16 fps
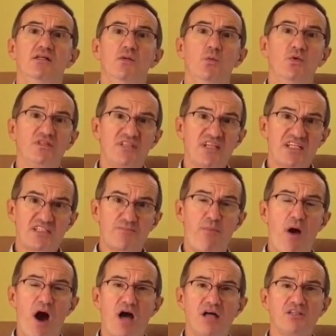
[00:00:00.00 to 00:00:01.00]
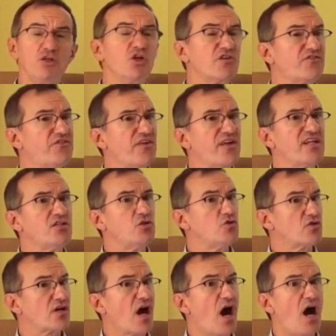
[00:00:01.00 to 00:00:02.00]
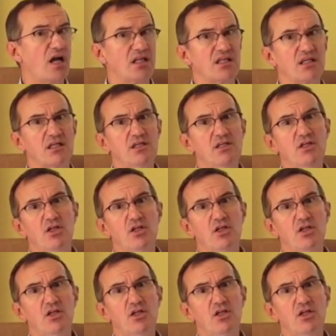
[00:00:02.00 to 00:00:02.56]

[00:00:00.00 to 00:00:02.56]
would respond, your friend, your colleague,